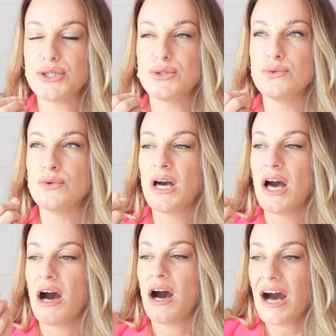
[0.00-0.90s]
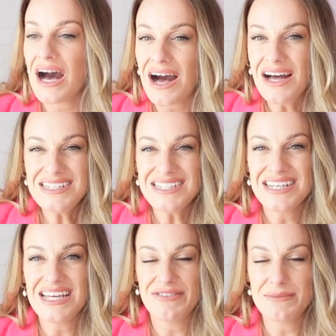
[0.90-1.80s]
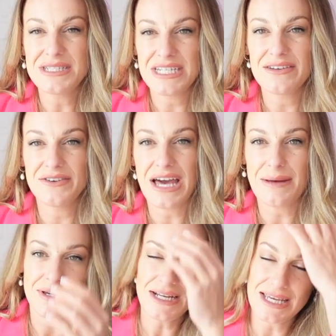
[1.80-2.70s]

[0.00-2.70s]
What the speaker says: too hard, if you get me.